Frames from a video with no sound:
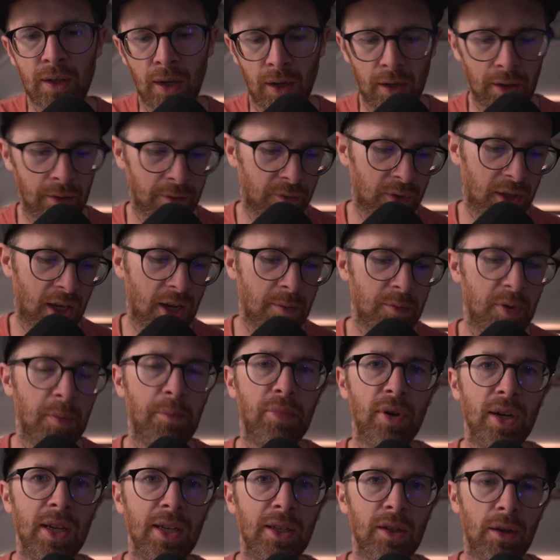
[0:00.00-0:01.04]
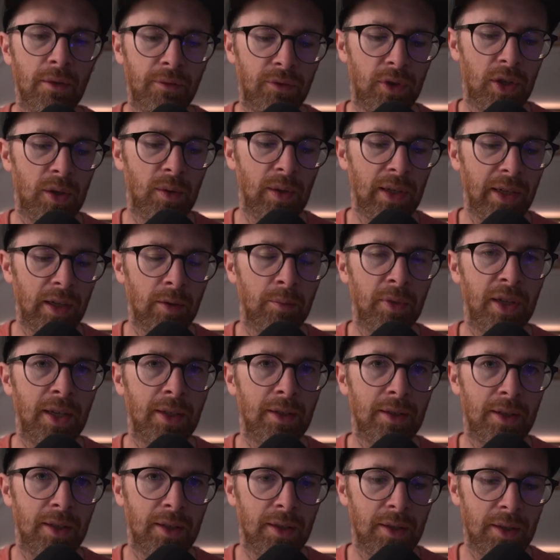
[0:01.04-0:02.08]
kind of keep the breeze off you a little
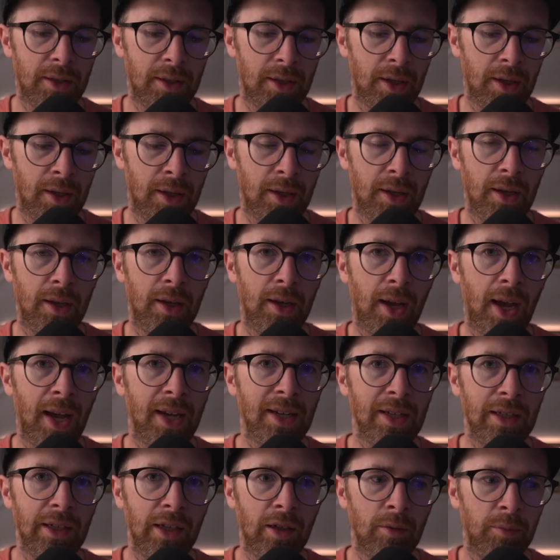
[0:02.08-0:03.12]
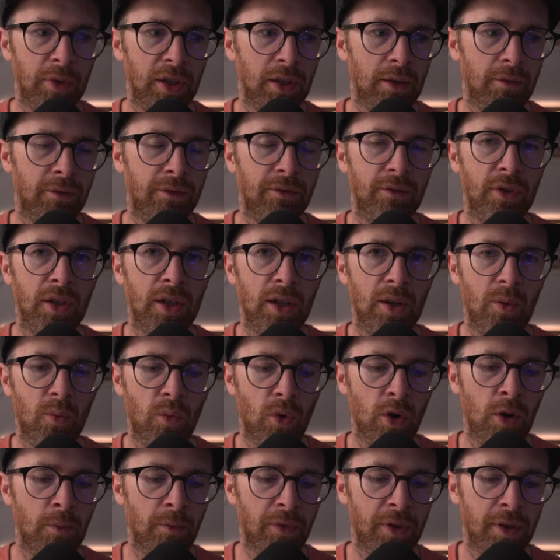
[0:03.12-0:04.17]
bit and add a little bit of
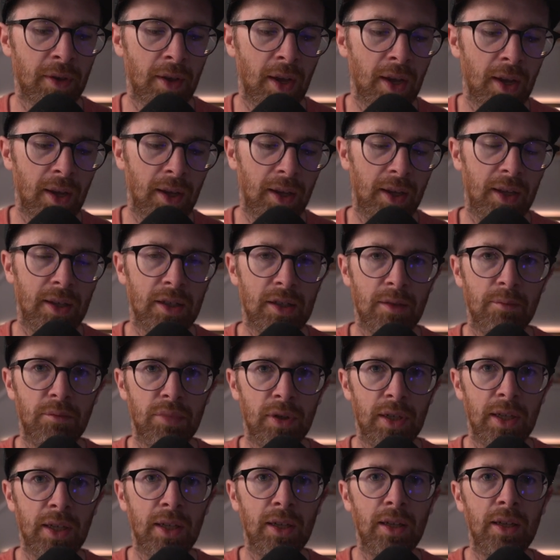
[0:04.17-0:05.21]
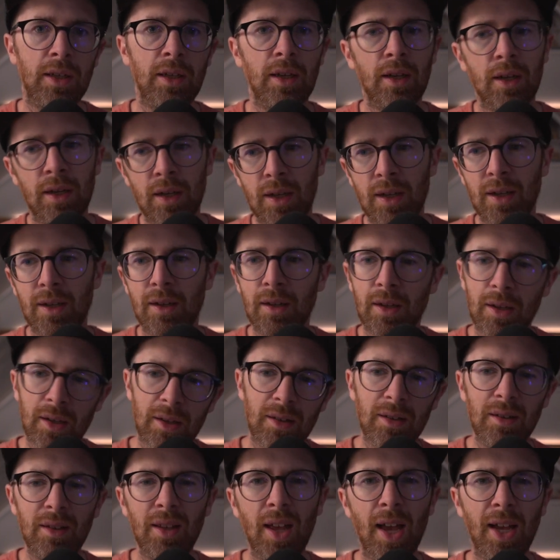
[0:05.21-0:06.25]
warmth in some pretty,
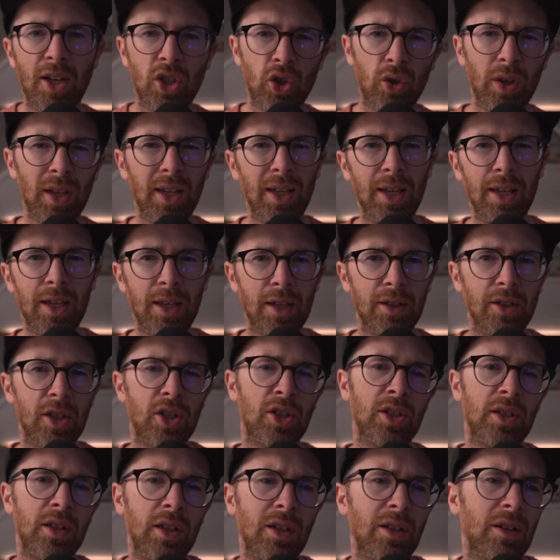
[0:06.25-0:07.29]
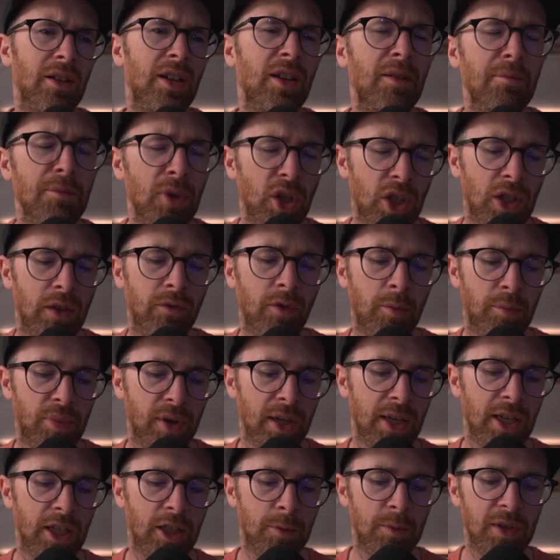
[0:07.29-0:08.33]
tricky conditions. You don't need much of a
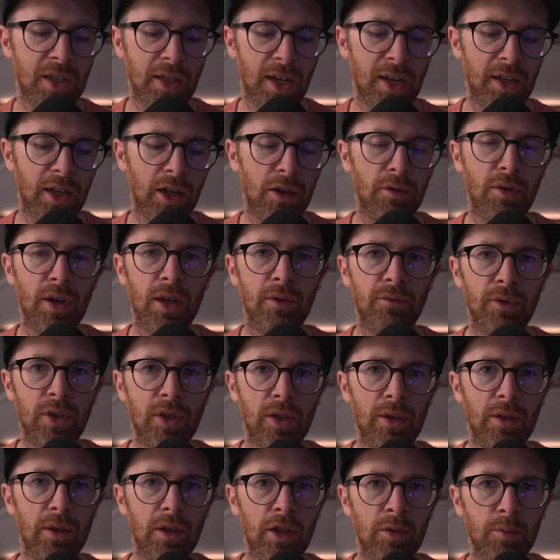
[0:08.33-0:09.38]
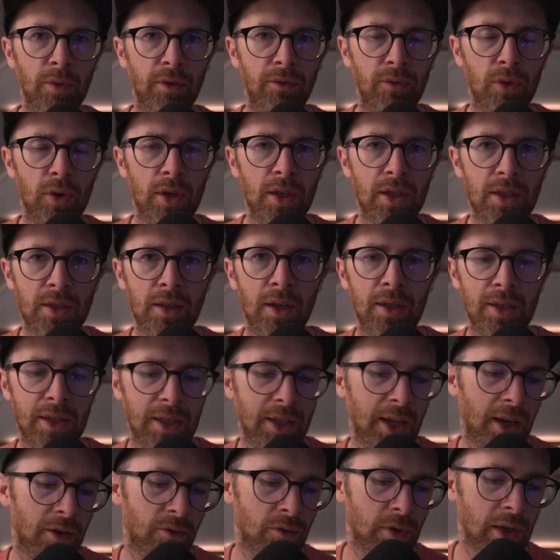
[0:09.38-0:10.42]
breeze to be standing around for too long before you start to
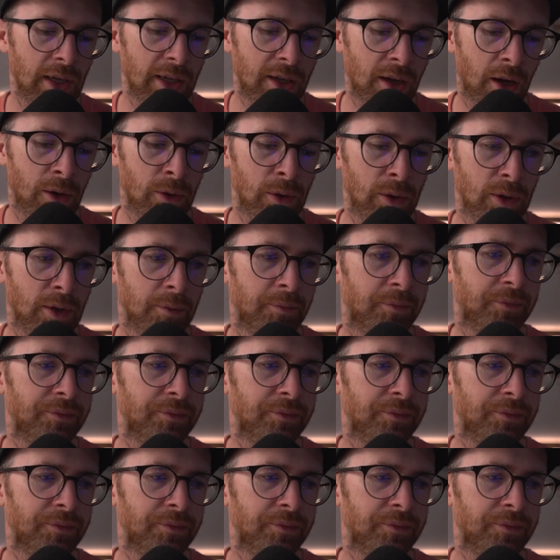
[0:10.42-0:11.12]
get really cold.